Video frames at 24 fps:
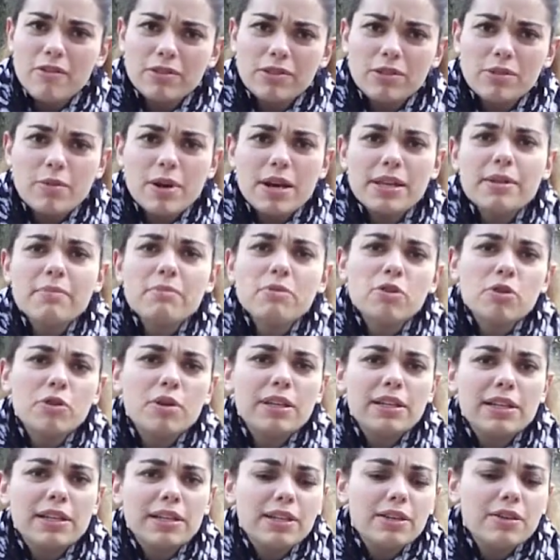the one I'm
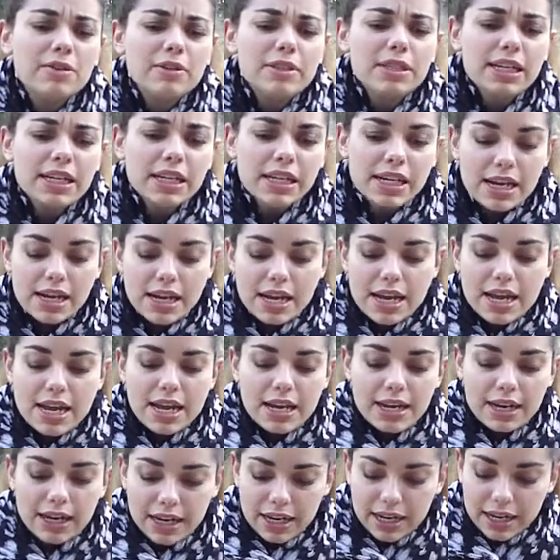currently using,
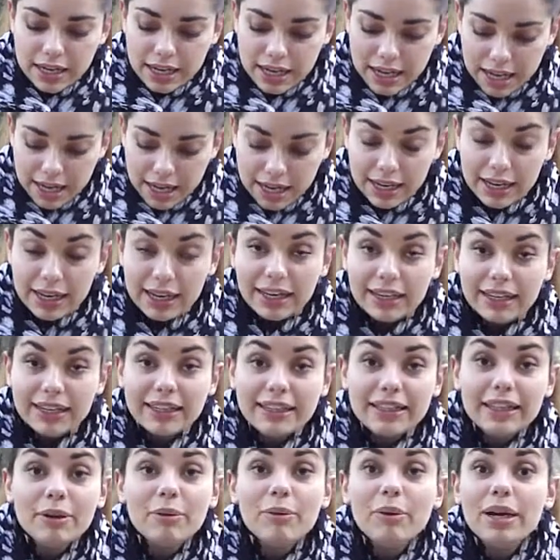
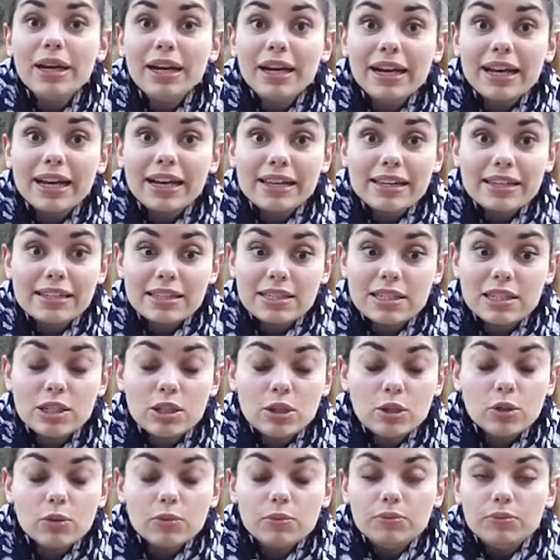and I really like it.
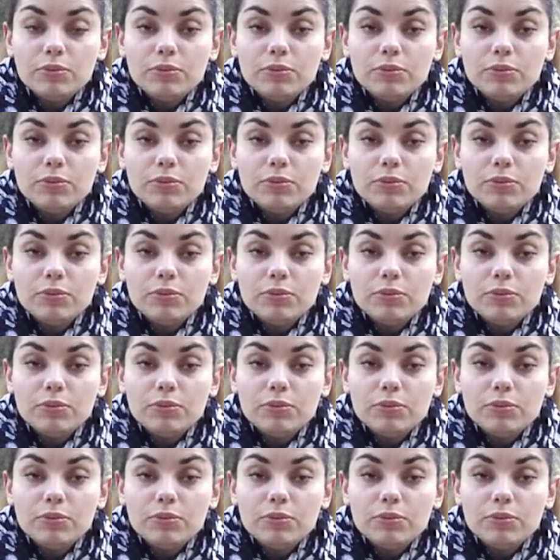So,